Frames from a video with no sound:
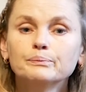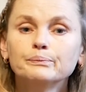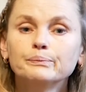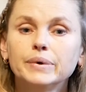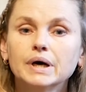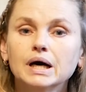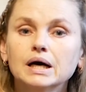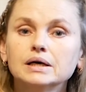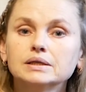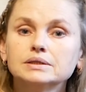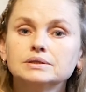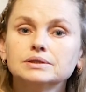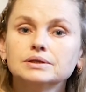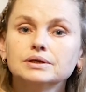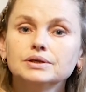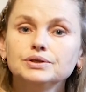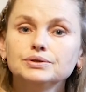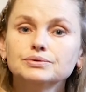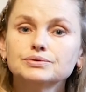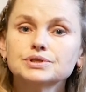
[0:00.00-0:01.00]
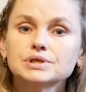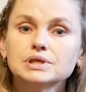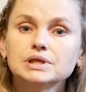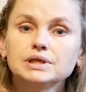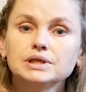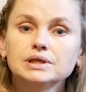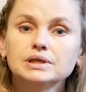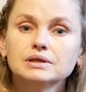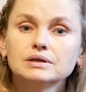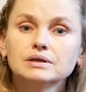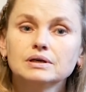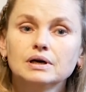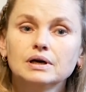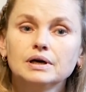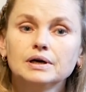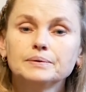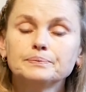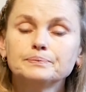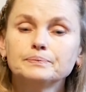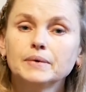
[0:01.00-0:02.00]
But usually
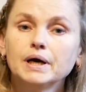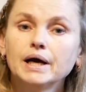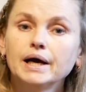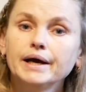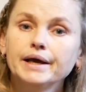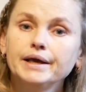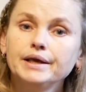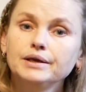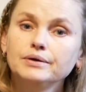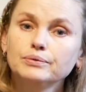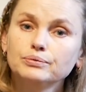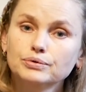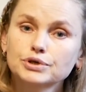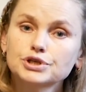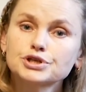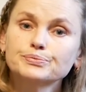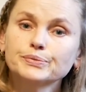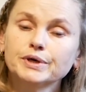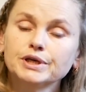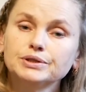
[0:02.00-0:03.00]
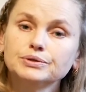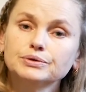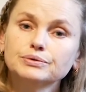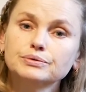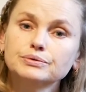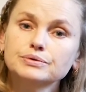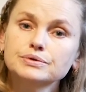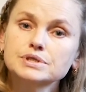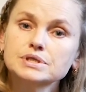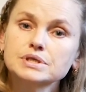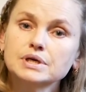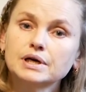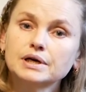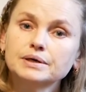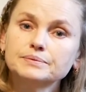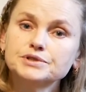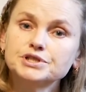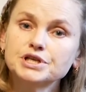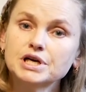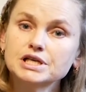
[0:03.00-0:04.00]
I wash my dogs
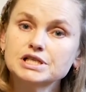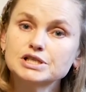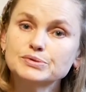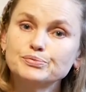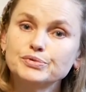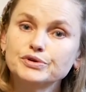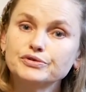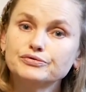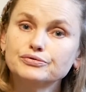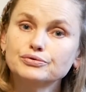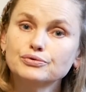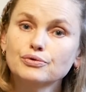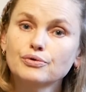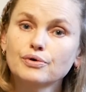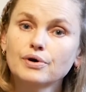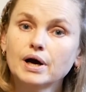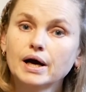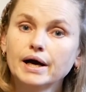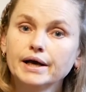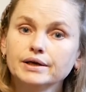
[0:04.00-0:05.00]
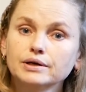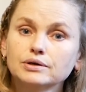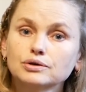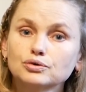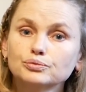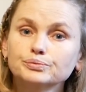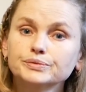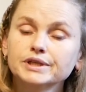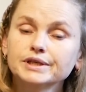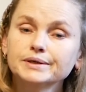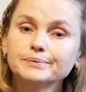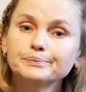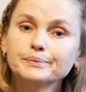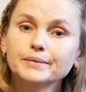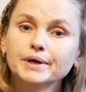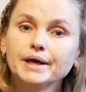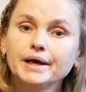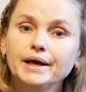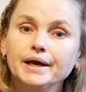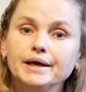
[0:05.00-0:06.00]
just before I groom them,
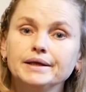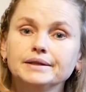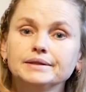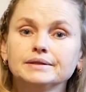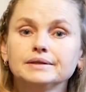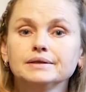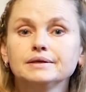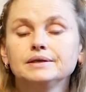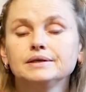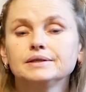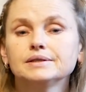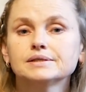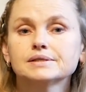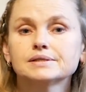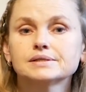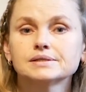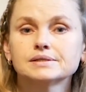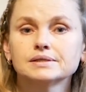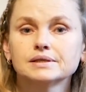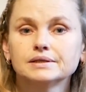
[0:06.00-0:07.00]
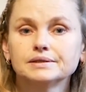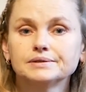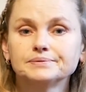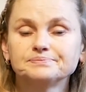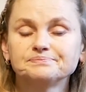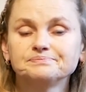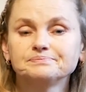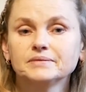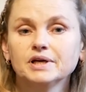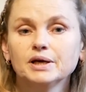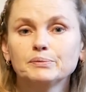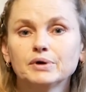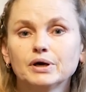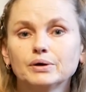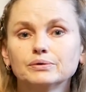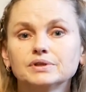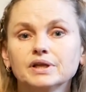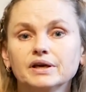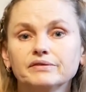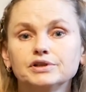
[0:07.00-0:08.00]
and it's
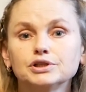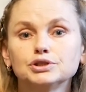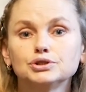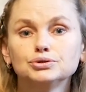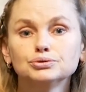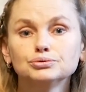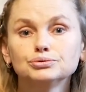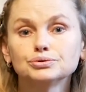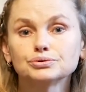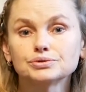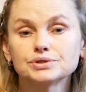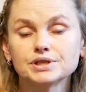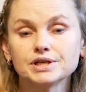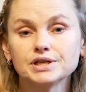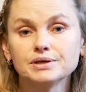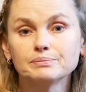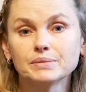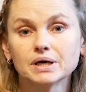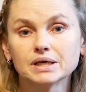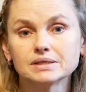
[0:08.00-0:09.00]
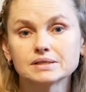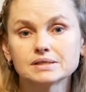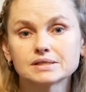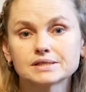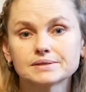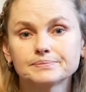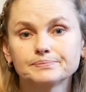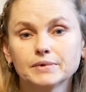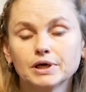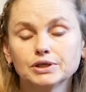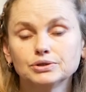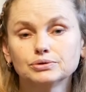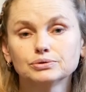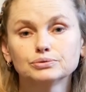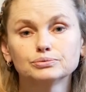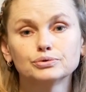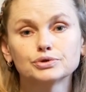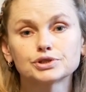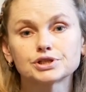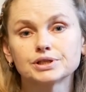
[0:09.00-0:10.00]
about every 2 to 3 months. I
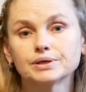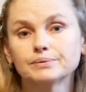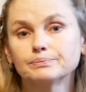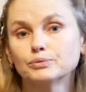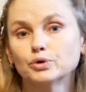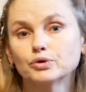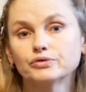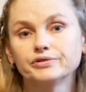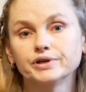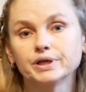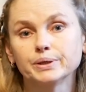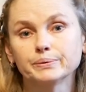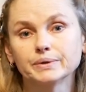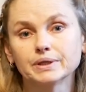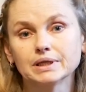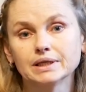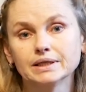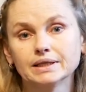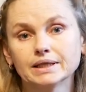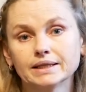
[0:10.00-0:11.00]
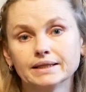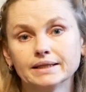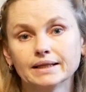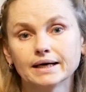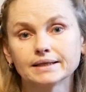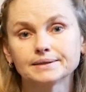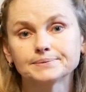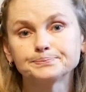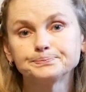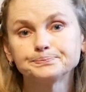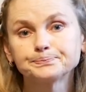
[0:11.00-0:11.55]
don't wash them more frequently than that.